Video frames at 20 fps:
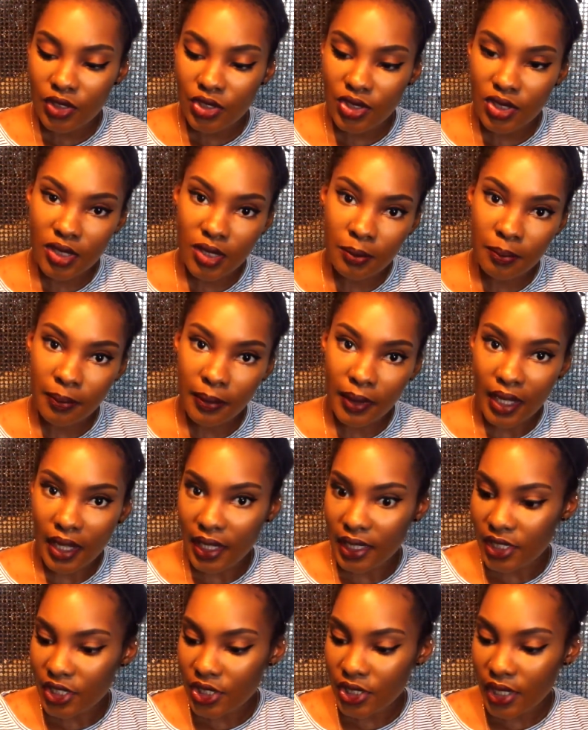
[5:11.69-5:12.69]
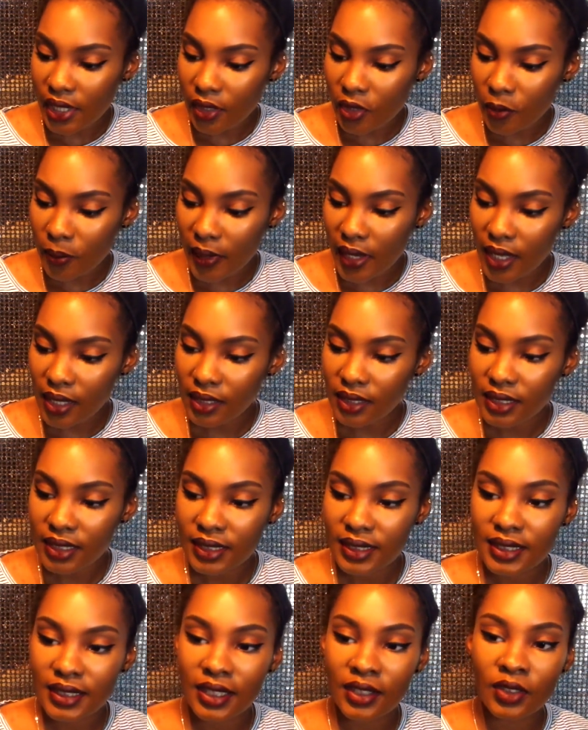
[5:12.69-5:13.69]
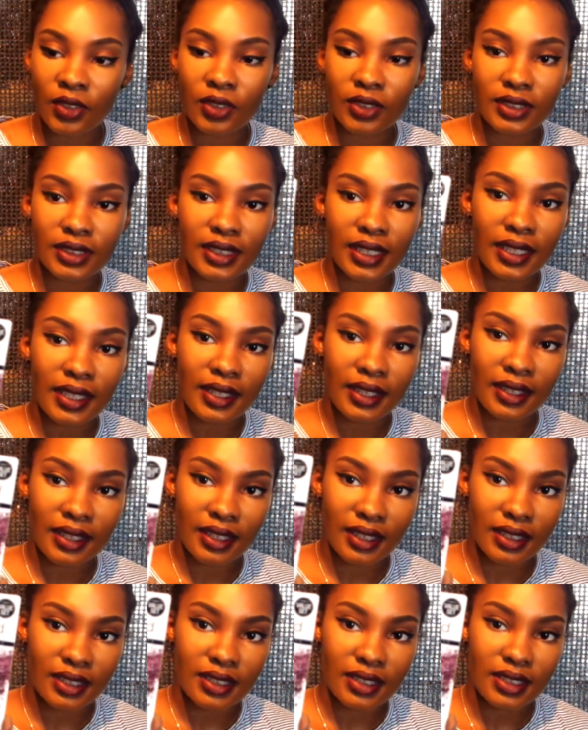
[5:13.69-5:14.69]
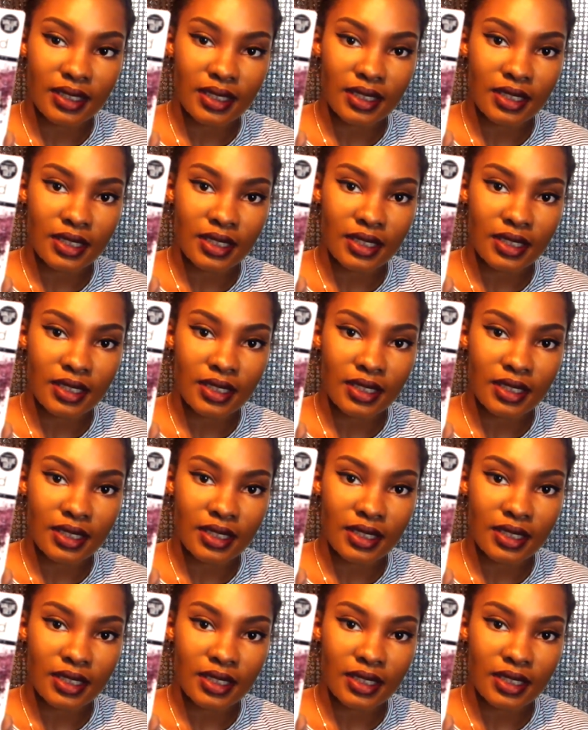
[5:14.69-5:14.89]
cheap eyeshadow palettes. It looks like this.